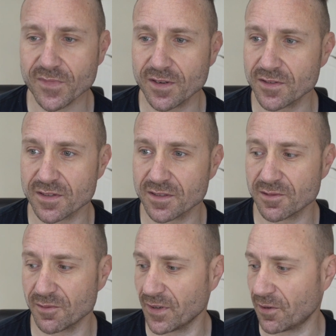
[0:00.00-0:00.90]
Just
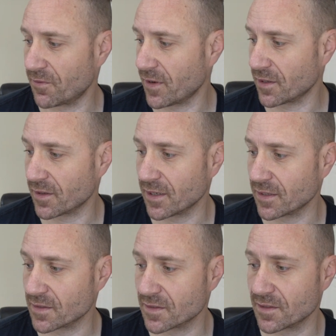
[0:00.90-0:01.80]
sort of little fun
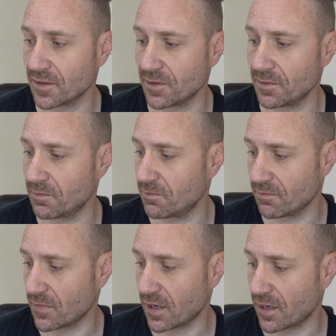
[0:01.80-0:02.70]
things to
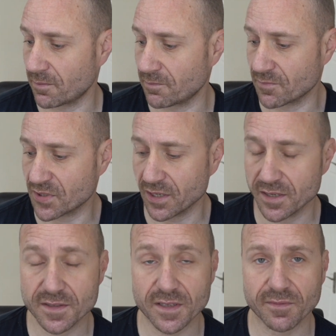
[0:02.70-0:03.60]
show
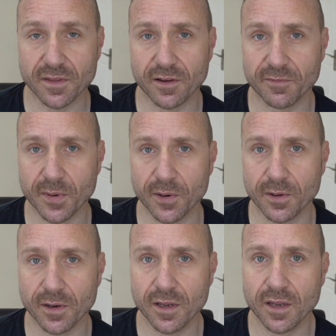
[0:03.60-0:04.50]
you stuff that I've
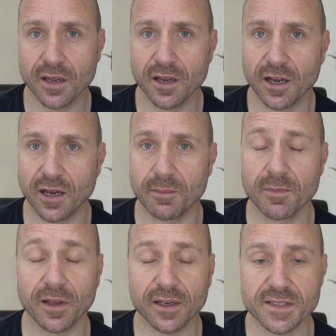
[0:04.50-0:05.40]
bought.
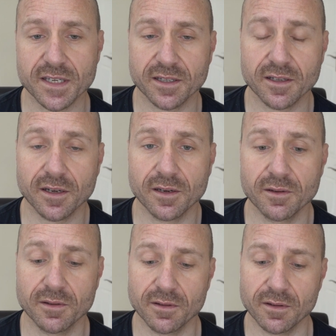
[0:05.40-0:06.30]
Like I said though,
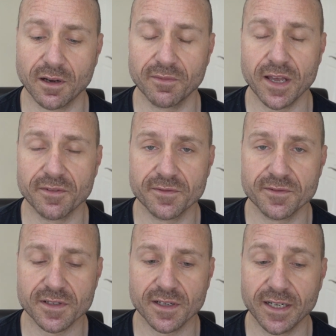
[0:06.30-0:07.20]
I've
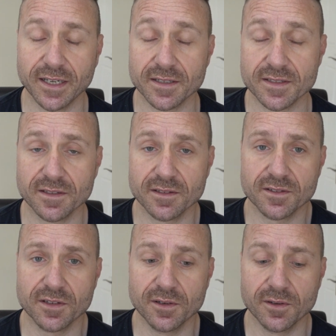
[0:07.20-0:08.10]
left links
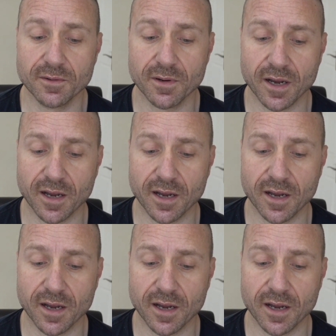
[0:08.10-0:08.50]
to